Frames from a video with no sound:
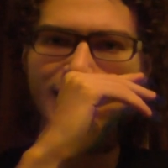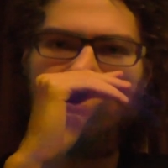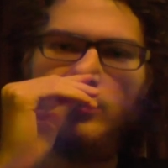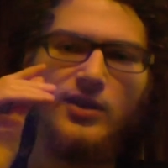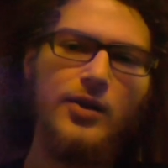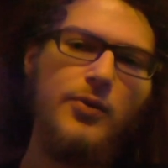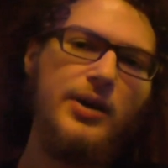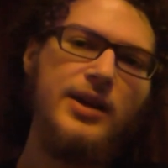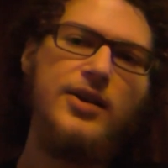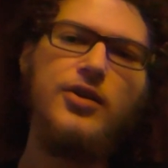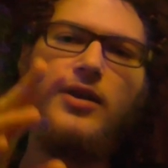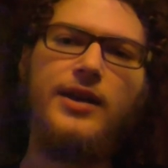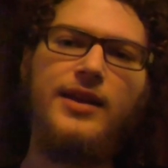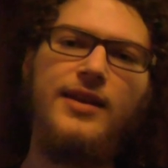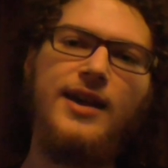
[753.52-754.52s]
So I don't want to
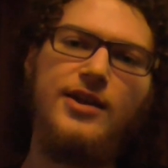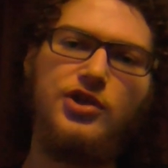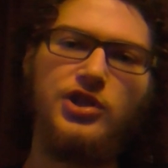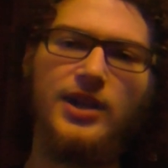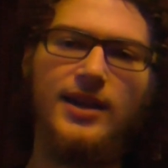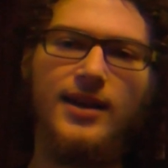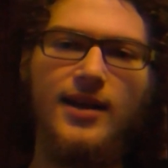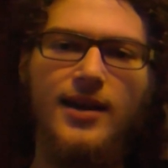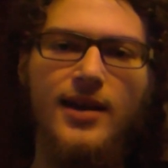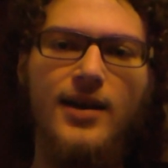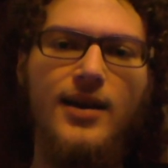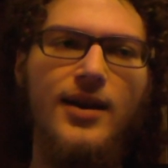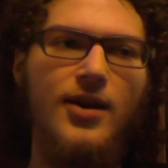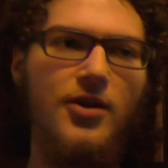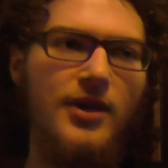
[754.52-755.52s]
hear any of that shit,
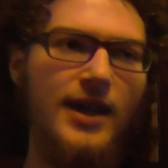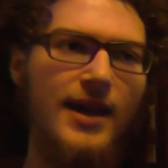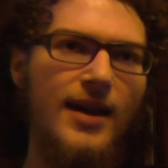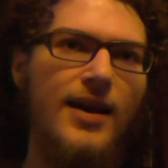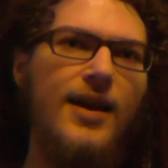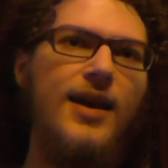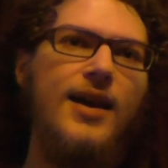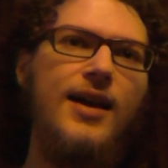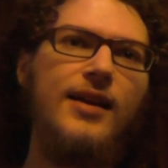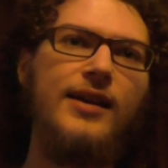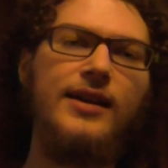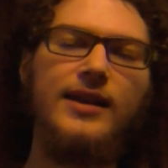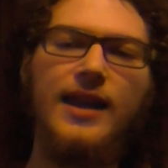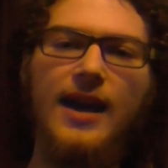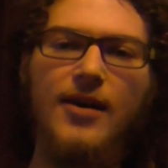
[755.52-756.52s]
okay?
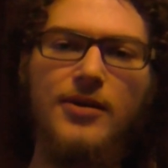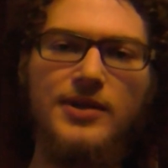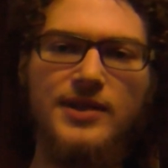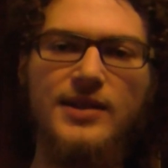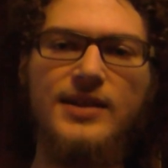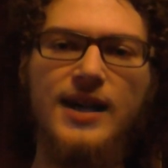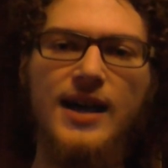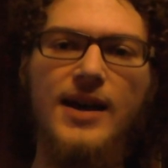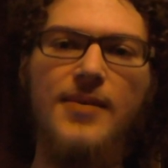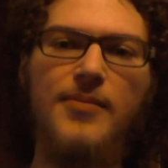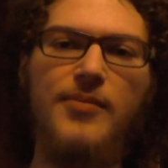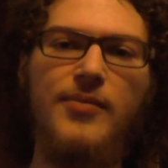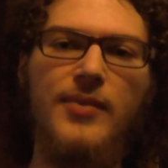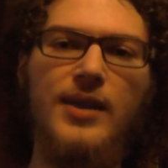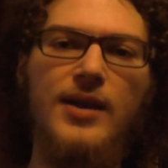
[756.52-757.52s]
Like, now is the
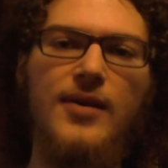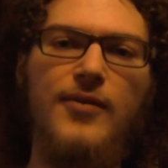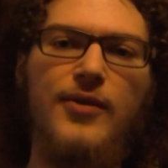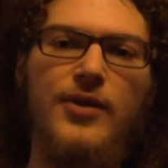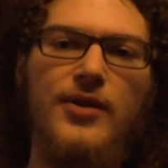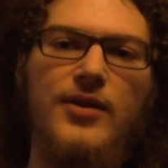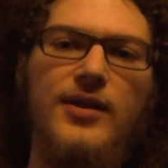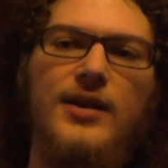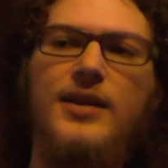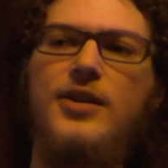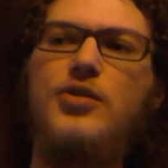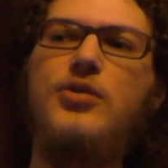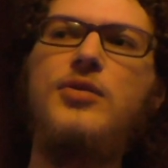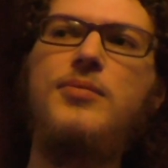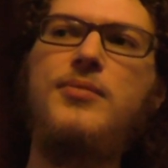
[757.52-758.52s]
time for,
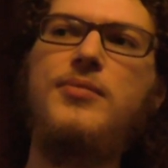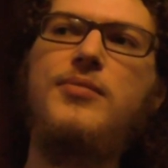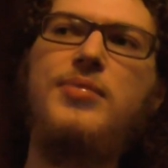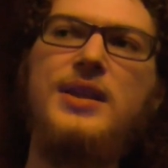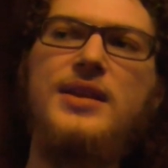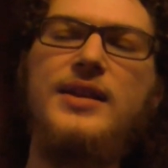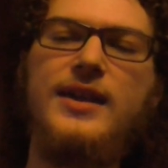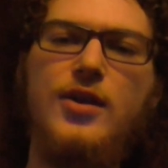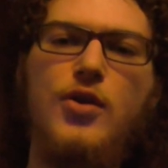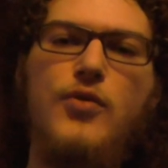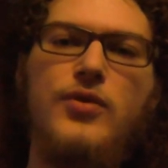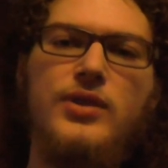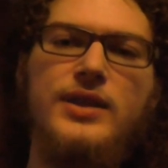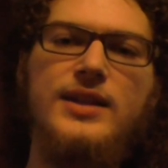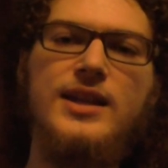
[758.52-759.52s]
you can be like
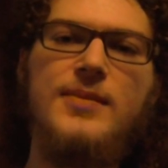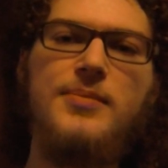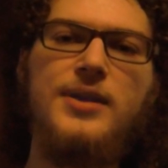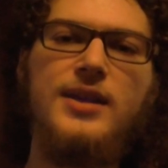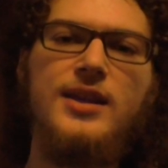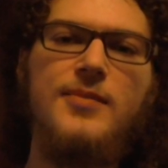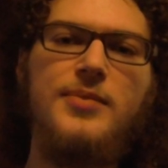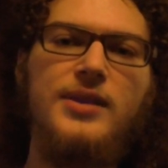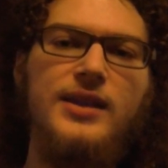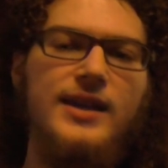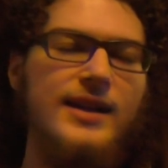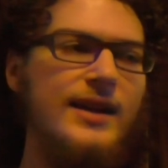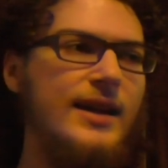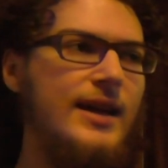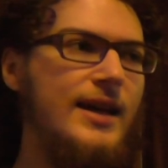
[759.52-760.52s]
overly nitpicky, but
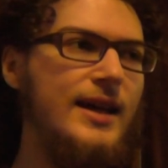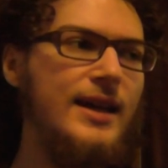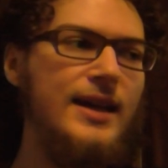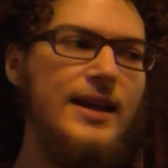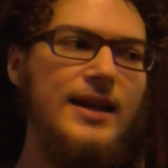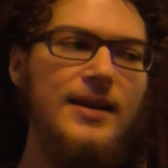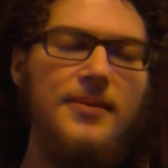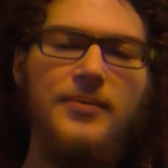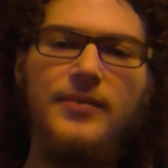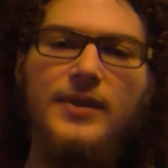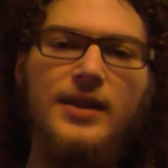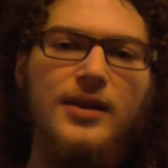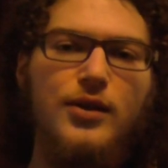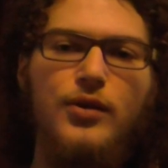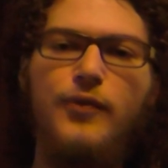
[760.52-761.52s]
like,
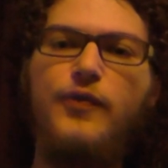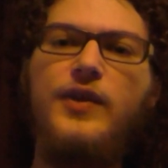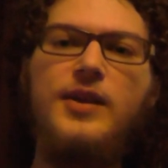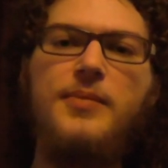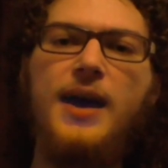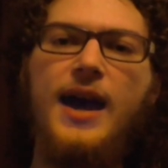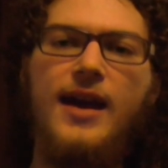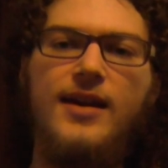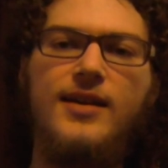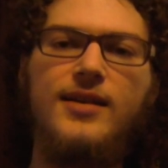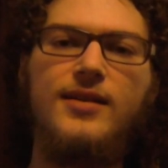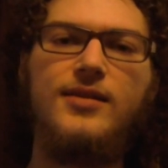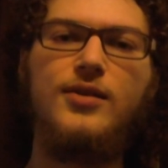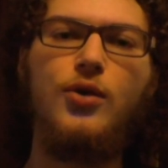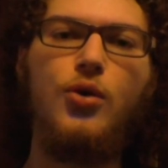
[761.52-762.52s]
feedback.
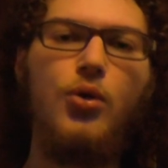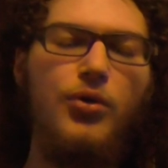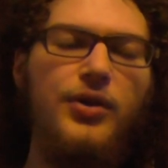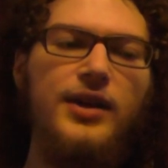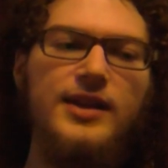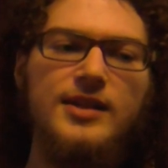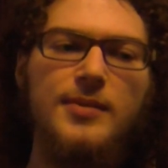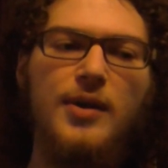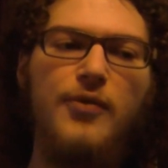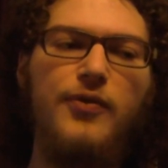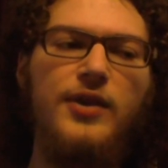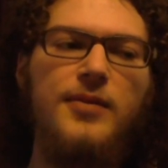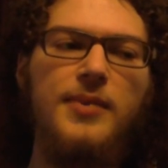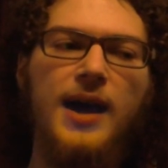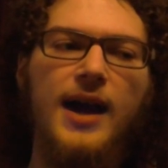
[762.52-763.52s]
The whole thing is about
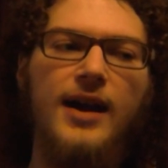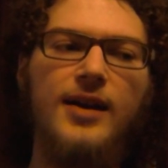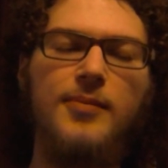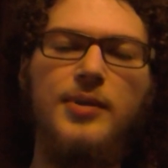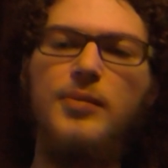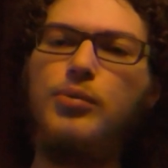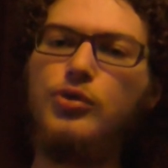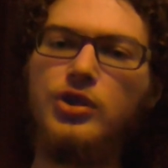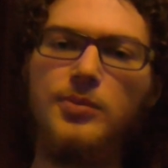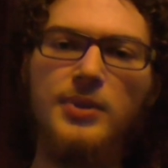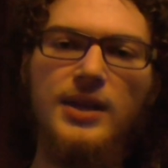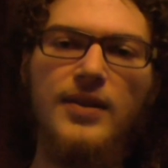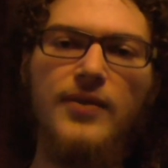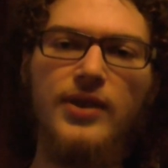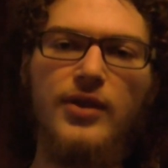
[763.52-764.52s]
feedback. People should
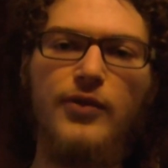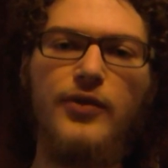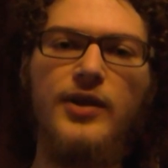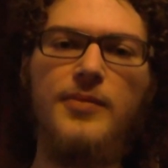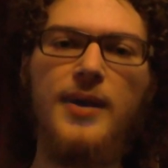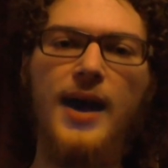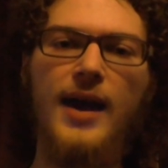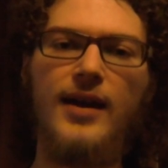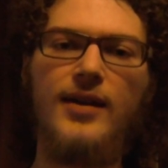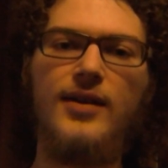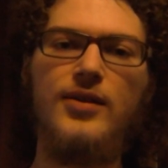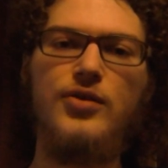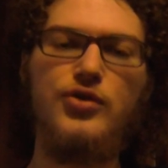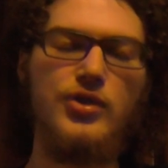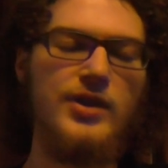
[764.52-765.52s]
be giving their feedback.
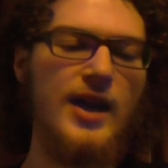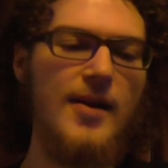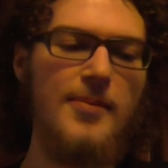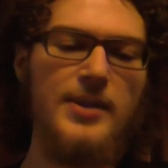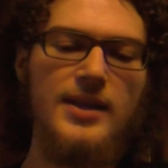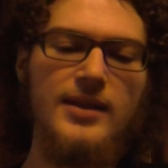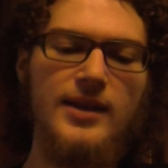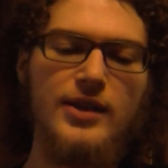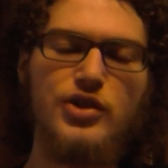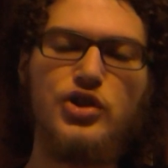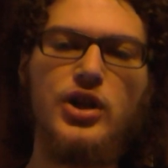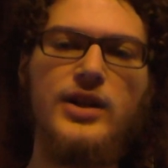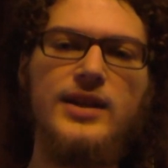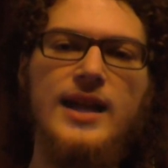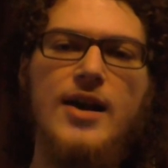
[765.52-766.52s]
You should not be like
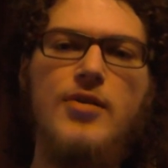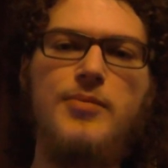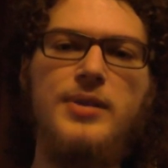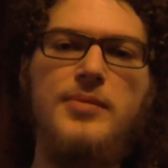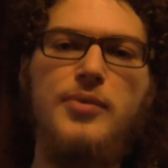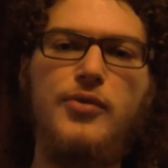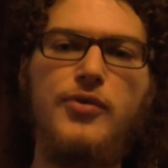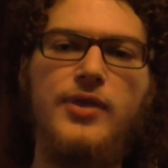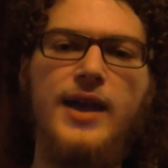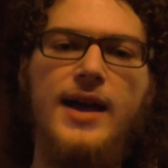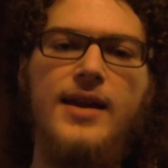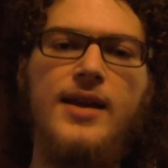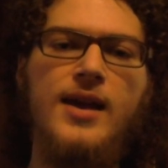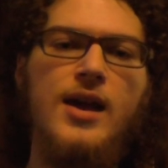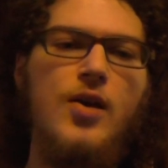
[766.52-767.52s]
shutting down people for
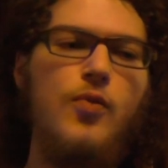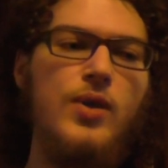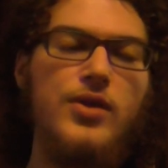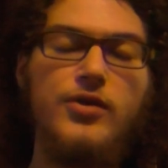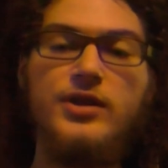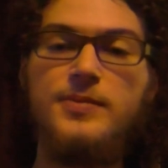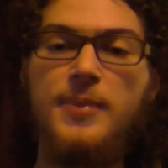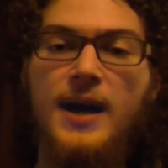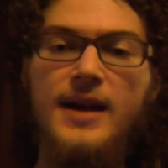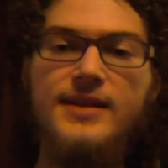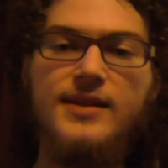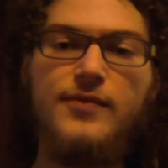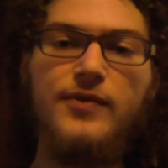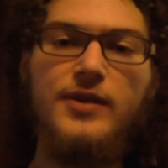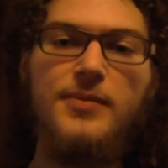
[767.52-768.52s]
that. Whether it's
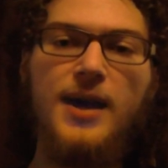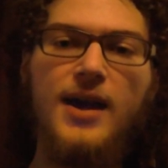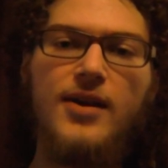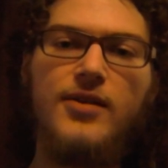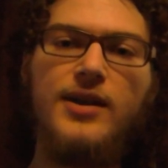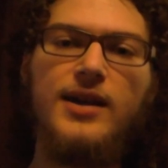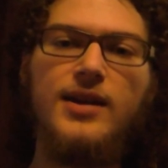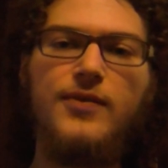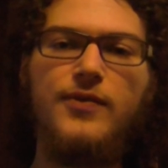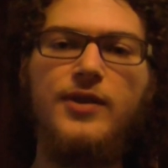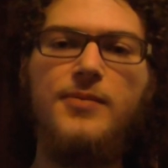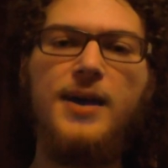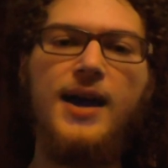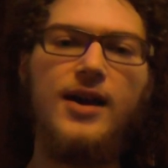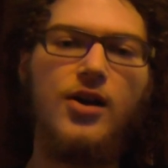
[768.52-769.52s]
positive feedback or negative
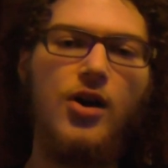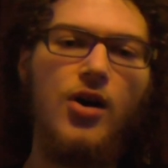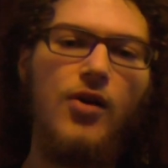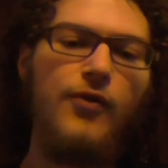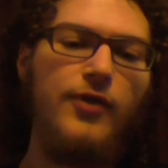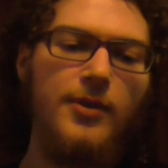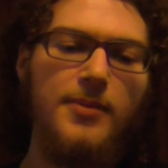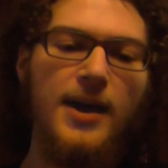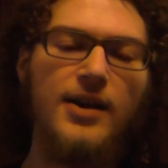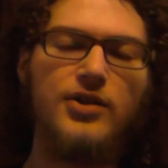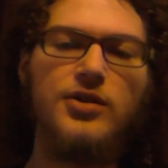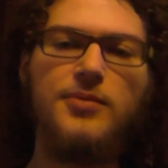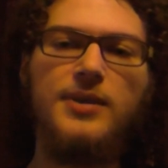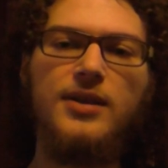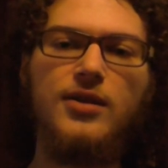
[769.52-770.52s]
feedback, all feedback
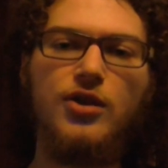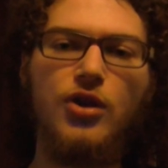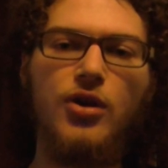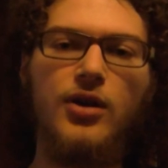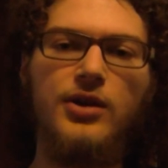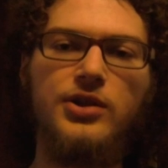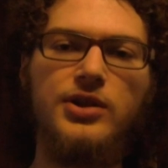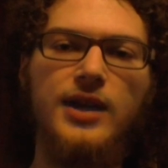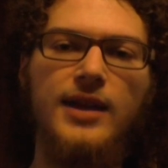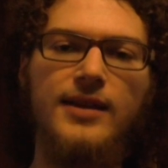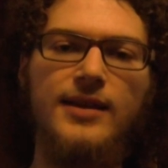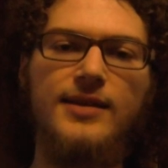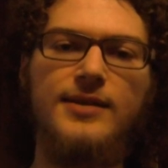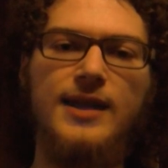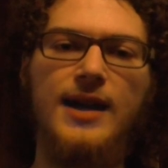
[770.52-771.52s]
should be encouraged
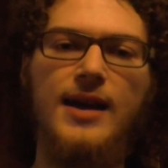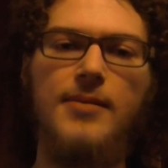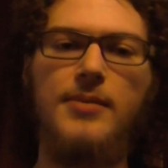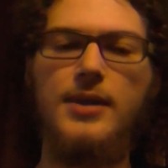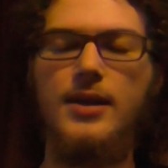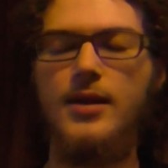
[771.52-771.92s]
at this time.